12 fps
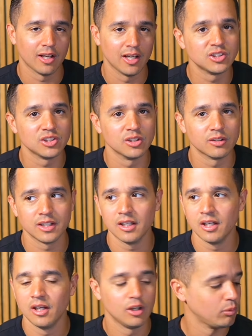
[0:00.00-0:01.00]
Hey Siri,
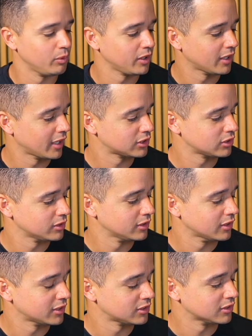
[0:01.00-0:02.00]
we can
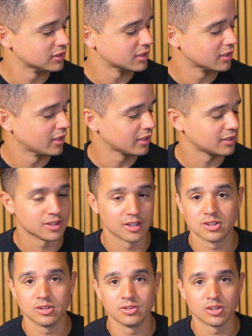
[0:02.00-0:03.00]
actually, I shouldn't have said that because now
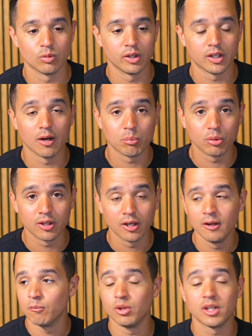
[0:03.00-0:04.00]
Siri's going to wake up, but
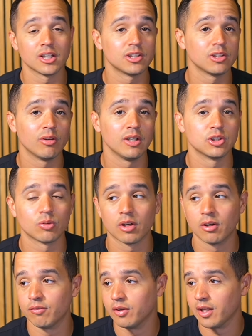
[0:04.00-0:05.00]
we can actually create a
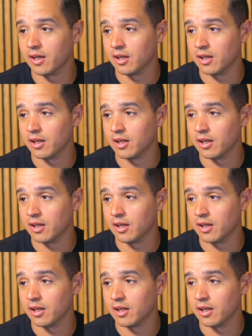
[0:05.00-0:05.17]
shortcut for that.